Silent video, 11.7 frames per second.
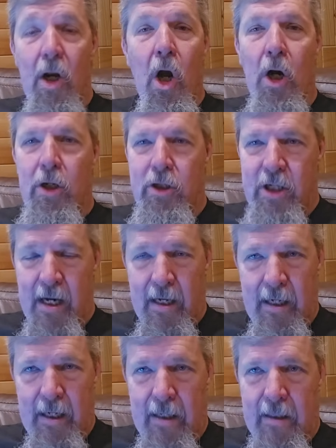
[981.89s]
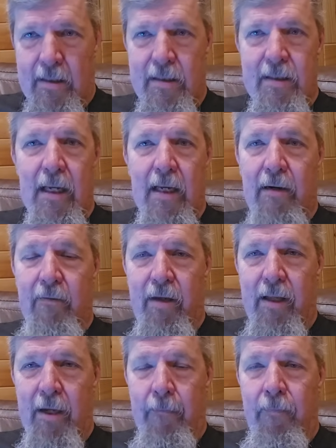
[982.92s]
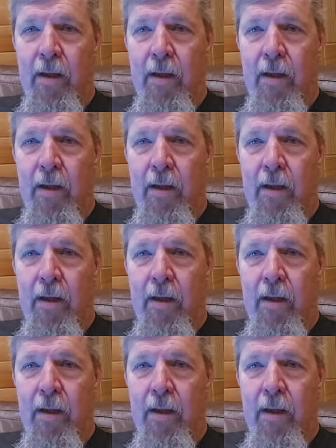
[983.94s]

carjackings and everything.